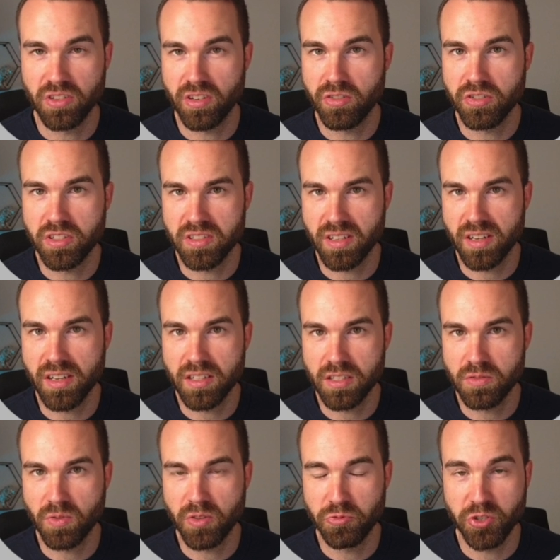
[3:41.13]
our
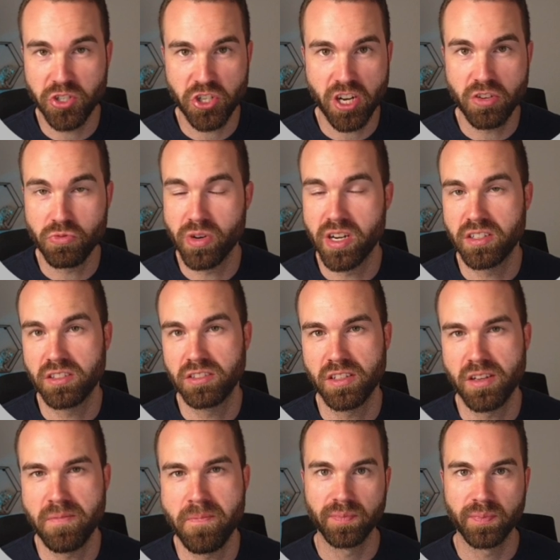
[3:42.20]
designs when we generated
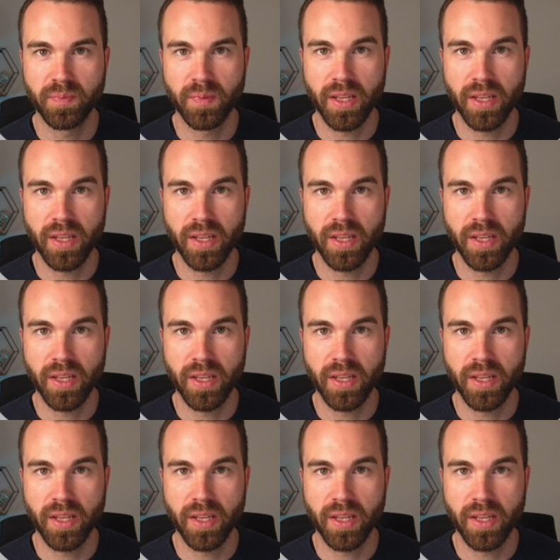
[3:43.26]
them.